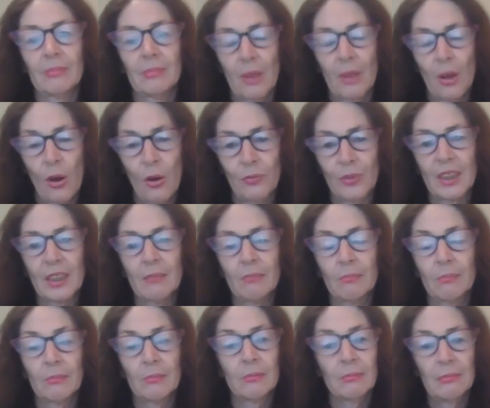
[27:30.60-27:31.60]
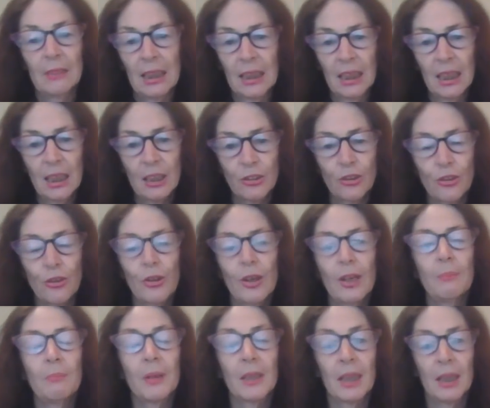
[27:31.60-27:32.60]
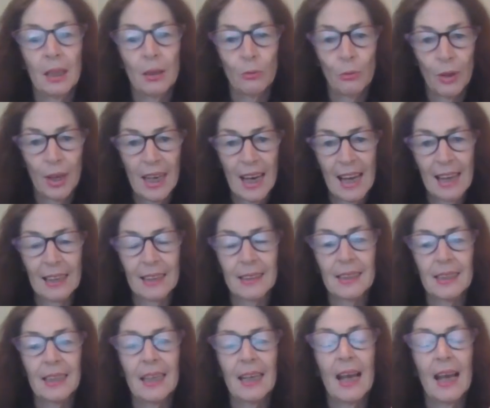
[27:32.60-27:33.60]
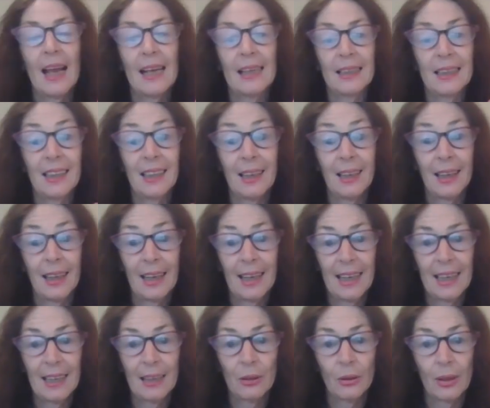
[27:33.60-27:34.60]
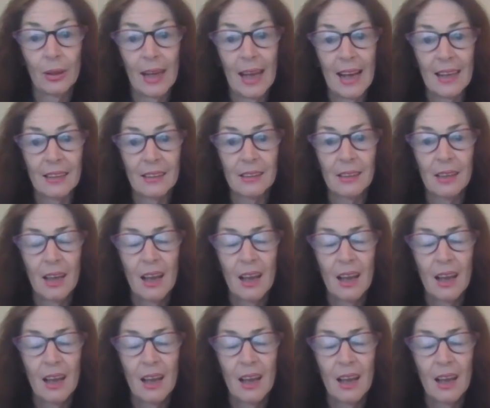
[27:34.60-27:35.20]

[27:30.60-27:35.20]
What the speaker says: of it. In history, but in reality and in legal land.